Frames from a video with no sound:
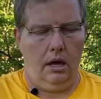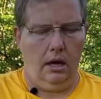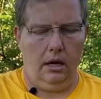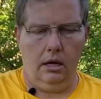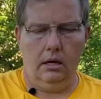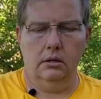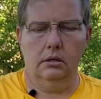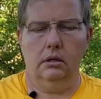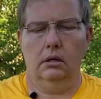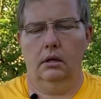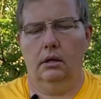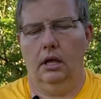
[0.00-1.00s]
and
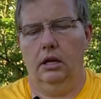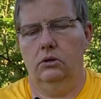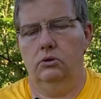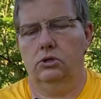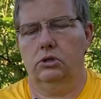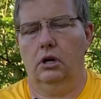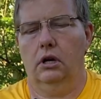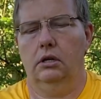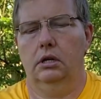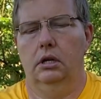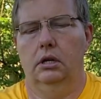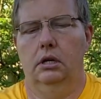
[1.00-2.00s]
then you
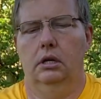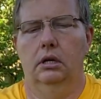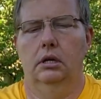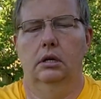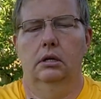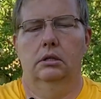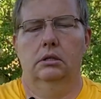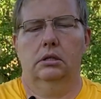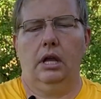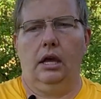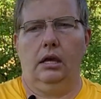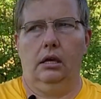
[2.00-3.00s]
start
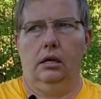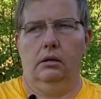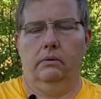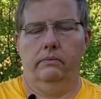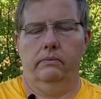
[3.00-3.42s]
stacking